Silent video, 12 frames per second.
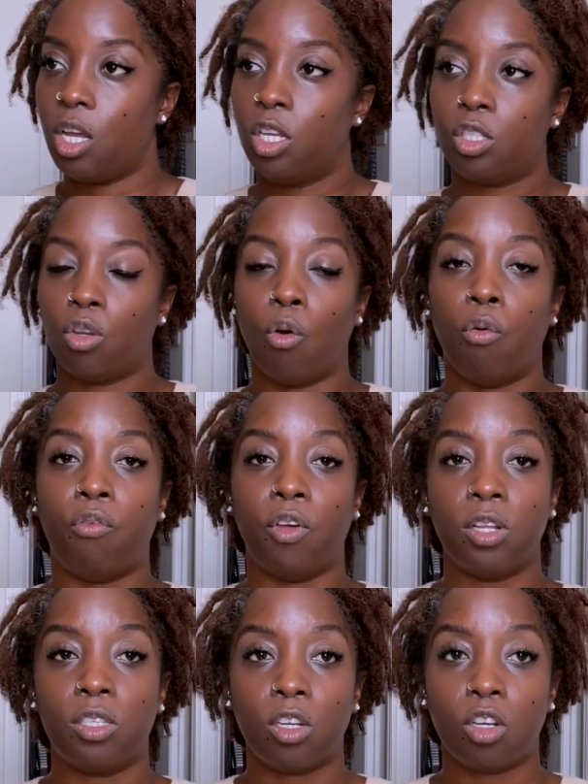So
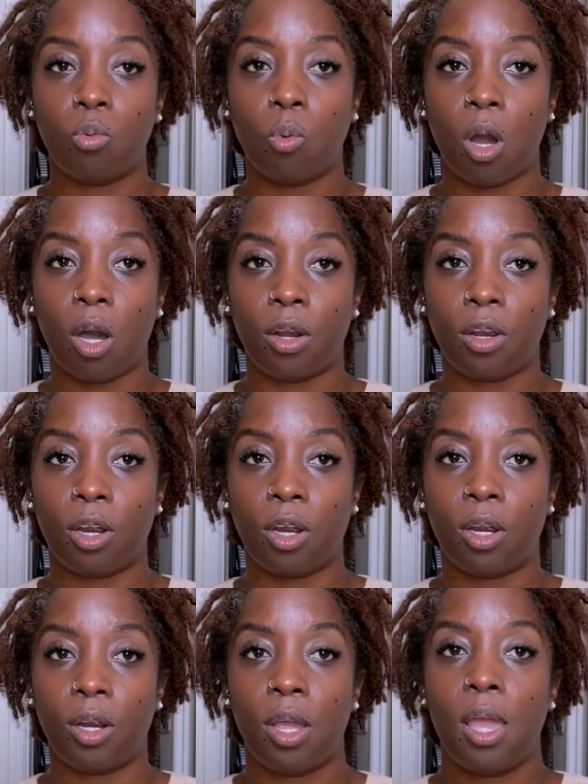filtered
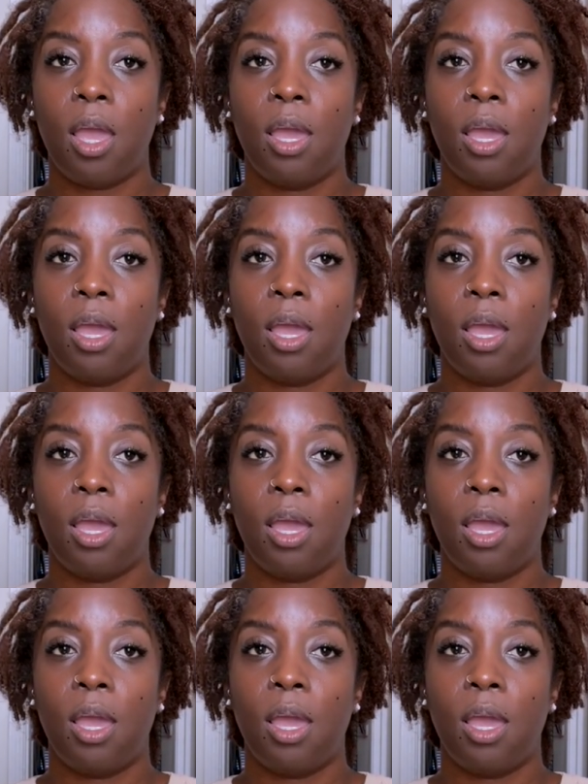water,